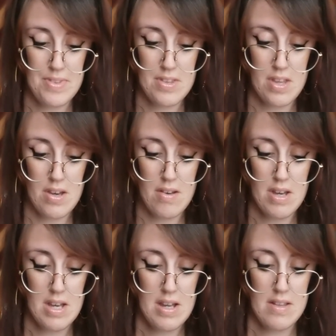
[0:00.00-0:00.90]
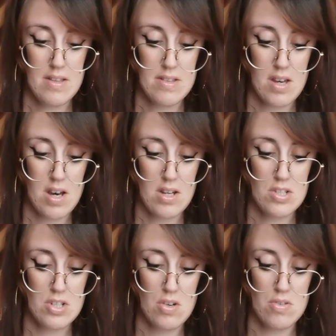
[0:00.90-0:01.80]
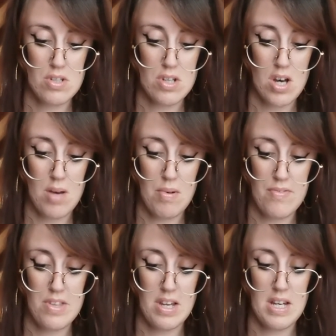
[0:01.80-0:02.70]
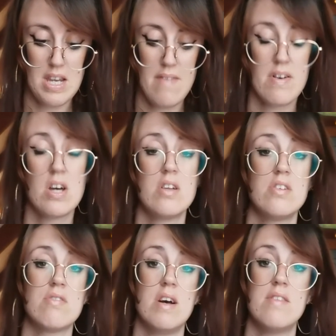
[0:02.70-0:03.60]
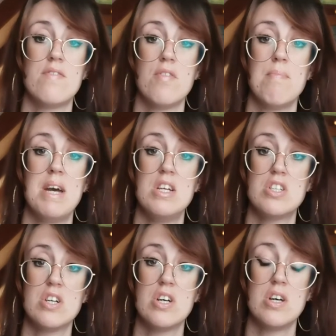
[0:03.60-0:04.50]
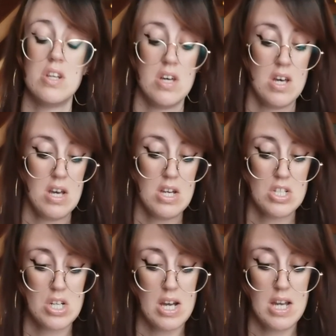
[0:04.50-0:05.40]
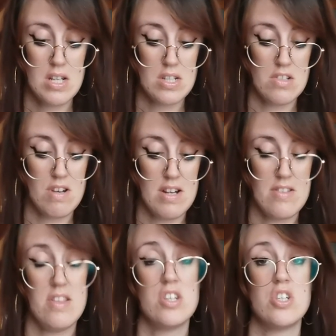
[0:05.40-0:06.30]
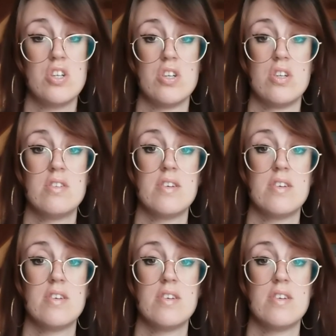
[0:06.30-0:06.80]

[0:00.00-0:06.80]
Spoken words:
So this card shows a time of significant transformation, change, and transition.